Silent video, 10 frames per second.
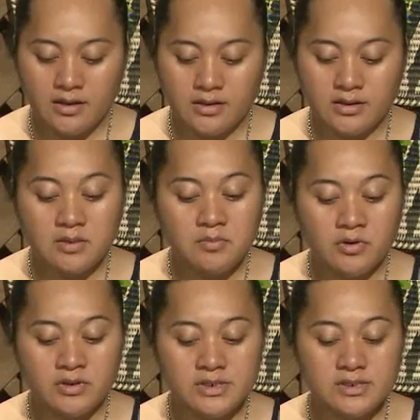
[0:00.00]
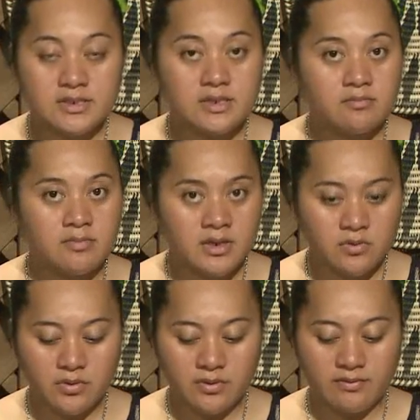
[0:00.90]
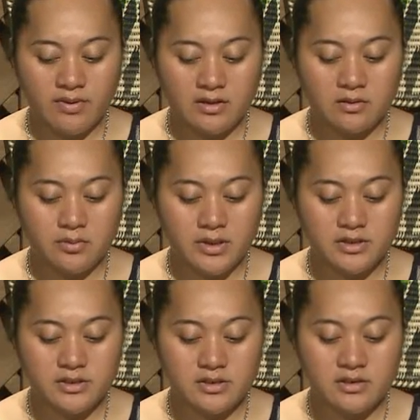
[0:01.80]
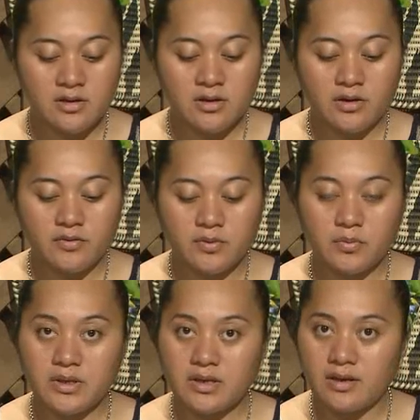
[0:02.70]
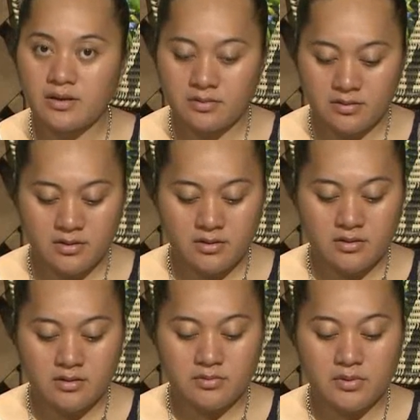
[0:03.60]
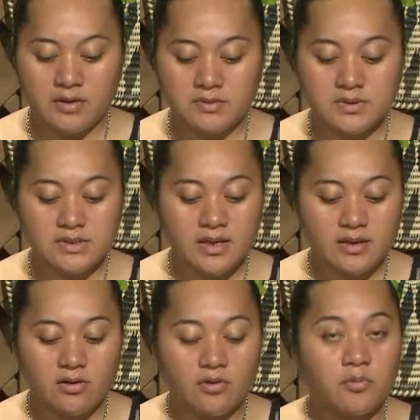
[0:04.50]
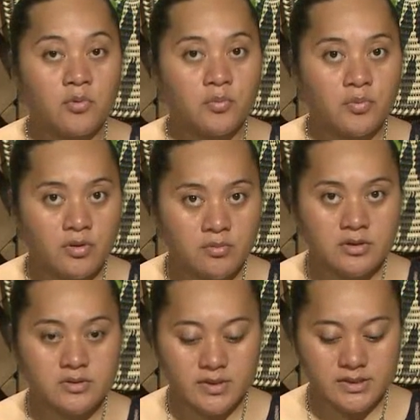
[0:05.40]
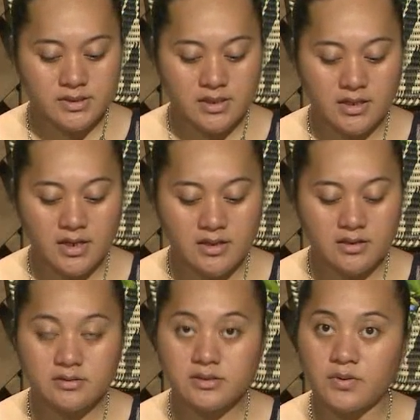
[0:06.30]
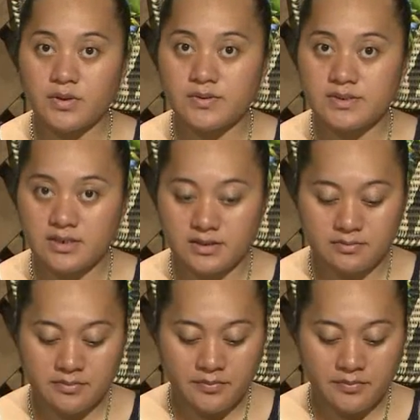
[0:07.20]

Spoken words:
an emergency medical evacuation over the weekend arrived to take Honourable Premier Takata to New Zealand.